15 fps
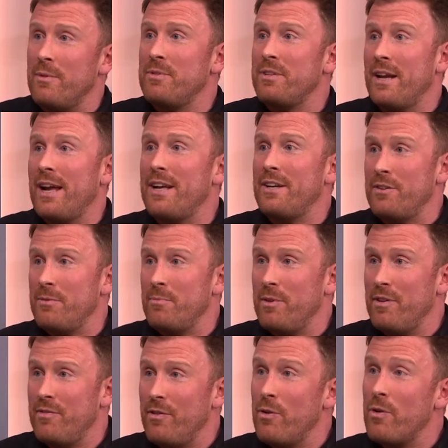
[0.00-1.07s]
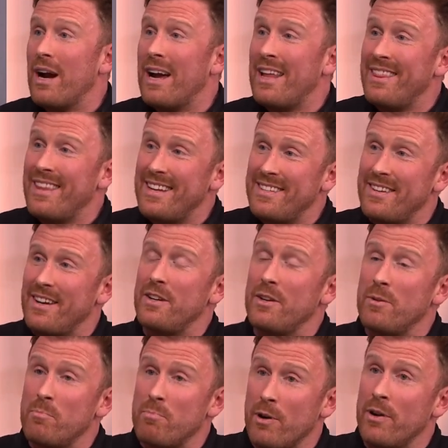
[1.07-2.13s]
than had done before, and they
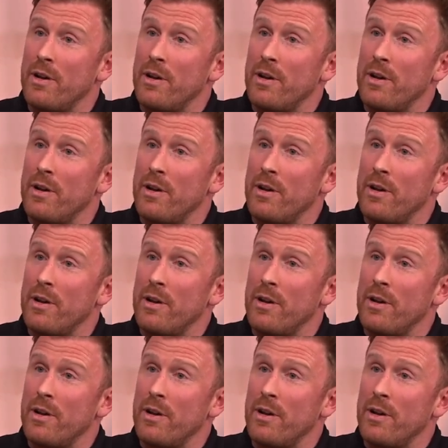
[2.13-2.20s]
cited burnout